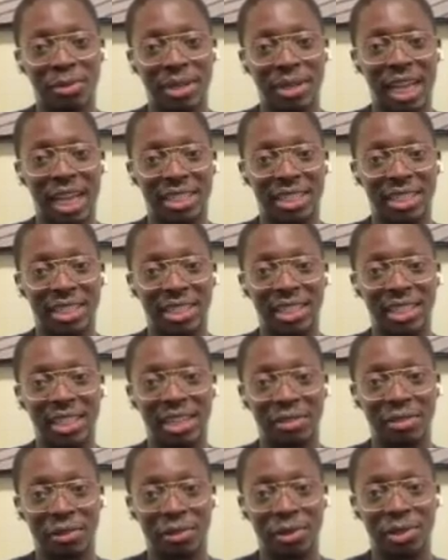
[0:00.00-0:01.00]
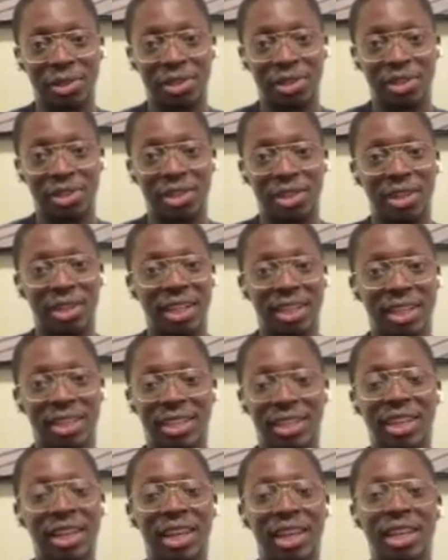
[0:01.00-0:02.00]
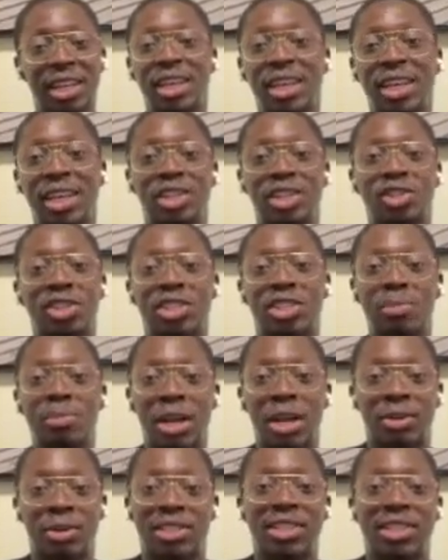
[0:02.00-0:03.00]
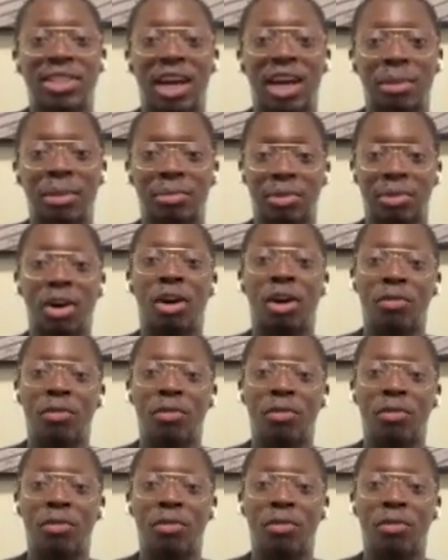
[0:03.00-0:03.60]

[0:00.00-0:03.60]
something nasty in their future. So like, it's just a matter of time.